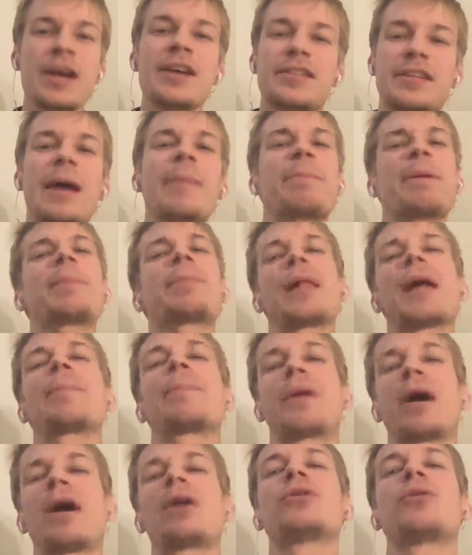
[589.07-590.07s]
Some people
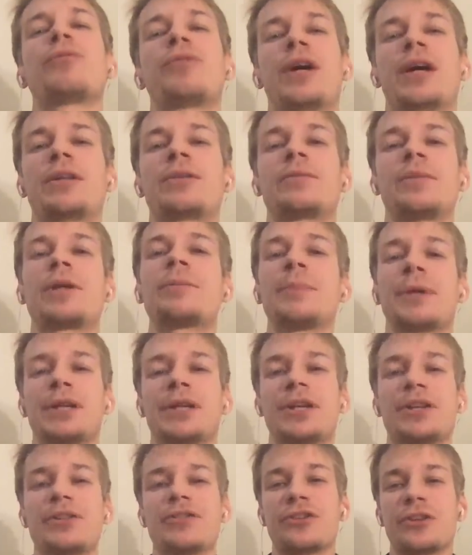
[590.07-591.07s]
are proud of that at
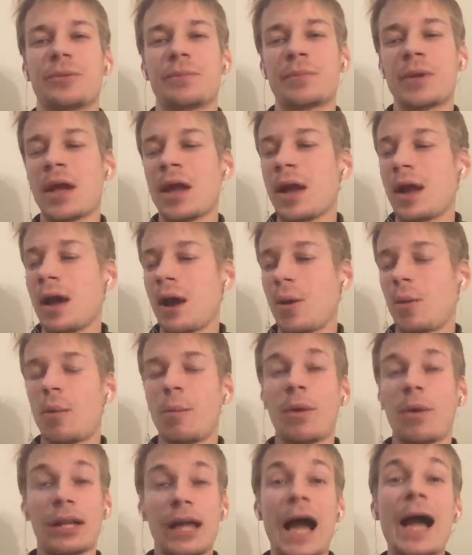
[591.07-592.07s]
McKinsey.
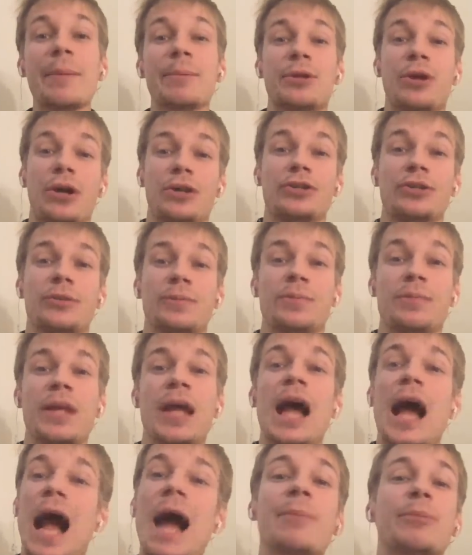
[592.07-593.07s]
Well, I'm not.
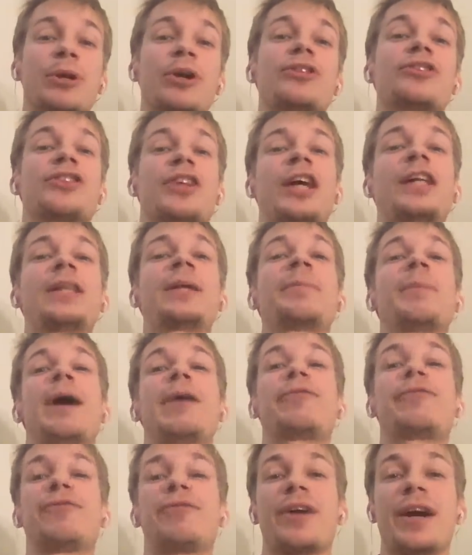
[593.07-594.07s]
I'm not telling
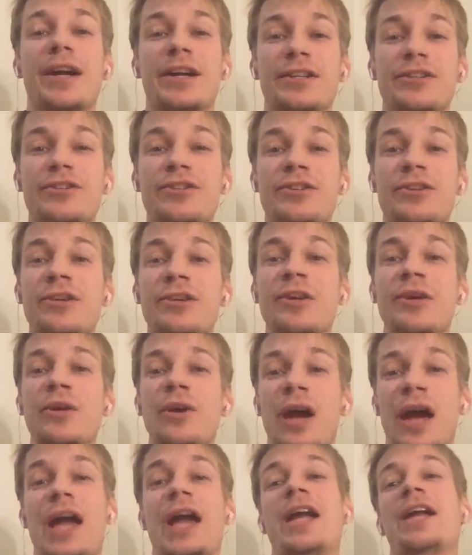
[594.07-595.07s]
my friends,
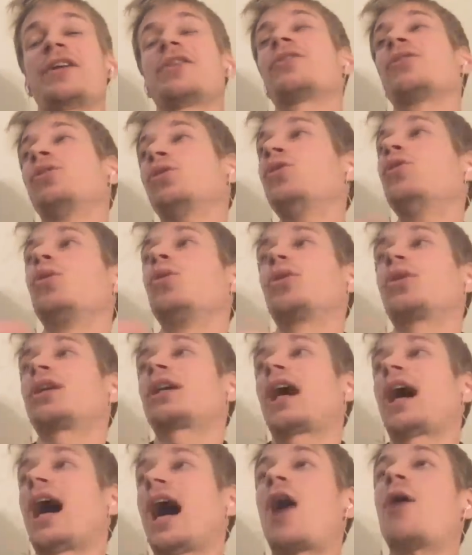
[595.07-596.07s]
hey, look
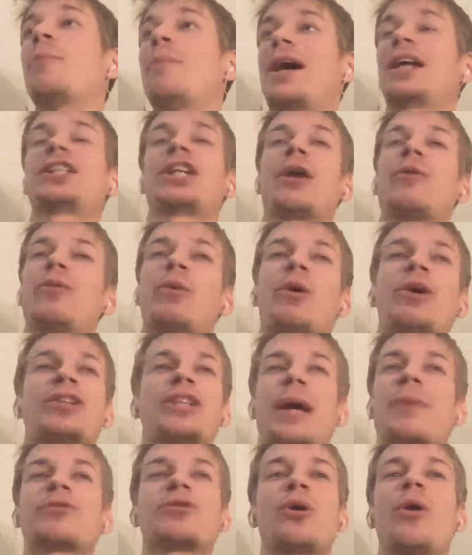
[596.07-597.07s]
how much I
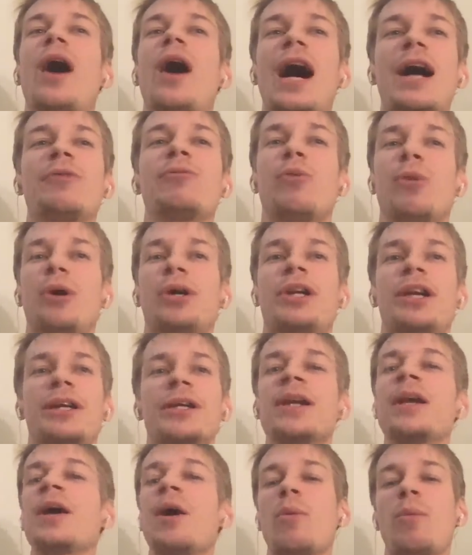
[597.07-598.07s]
worked. I'm so
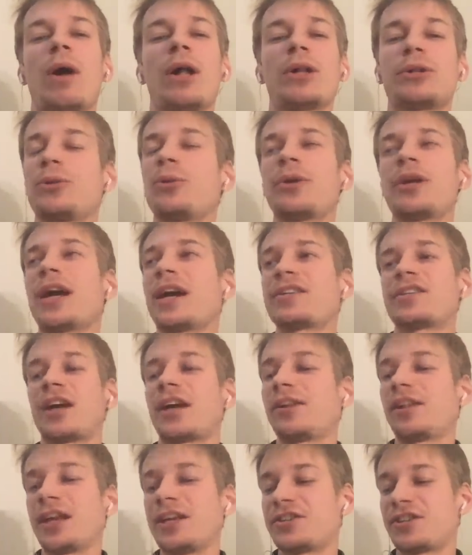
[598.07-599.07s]
hardworking. while you guys
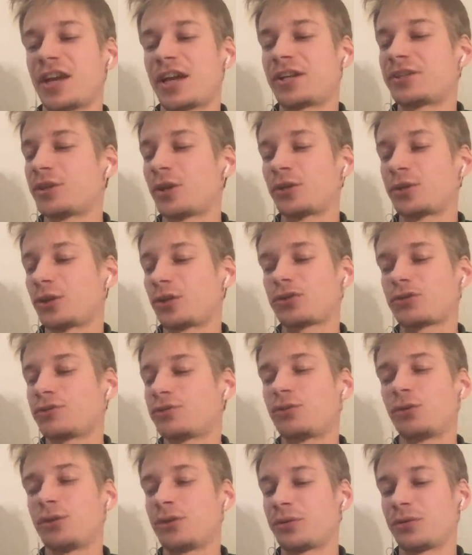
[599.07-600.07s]
are lazy and you're not
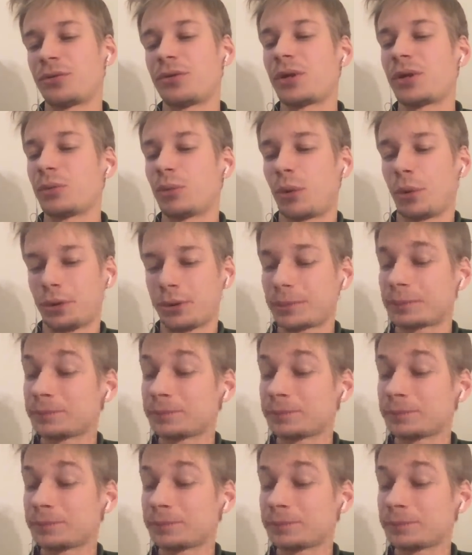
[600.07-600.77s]
doing the real work.